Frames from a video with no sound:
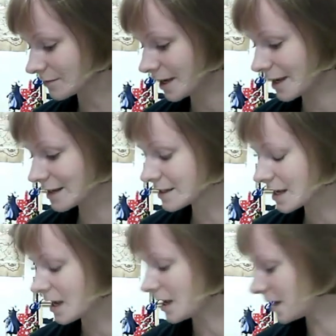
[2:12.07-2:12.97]
And
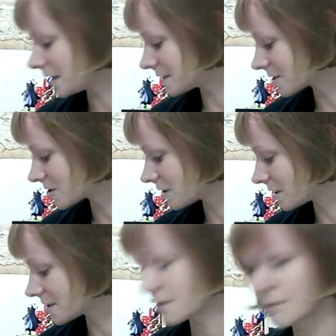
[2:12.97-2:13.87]
it's
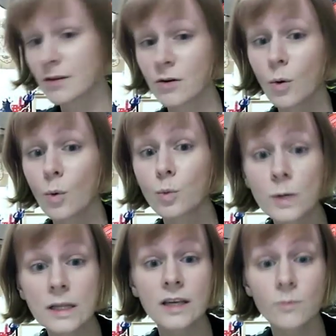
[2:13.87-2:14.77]
actually something
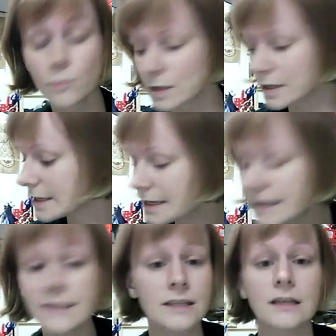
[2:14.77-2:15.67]
really, really
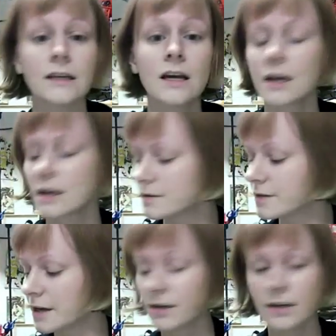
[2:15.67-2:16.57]
easy
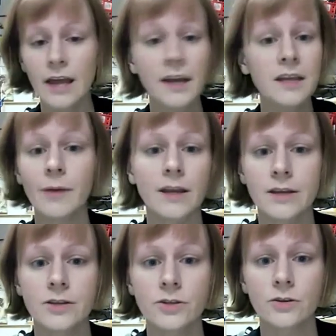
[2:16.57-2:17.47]
that anybody
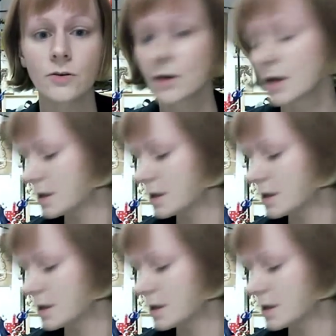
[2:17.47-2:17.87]
can do.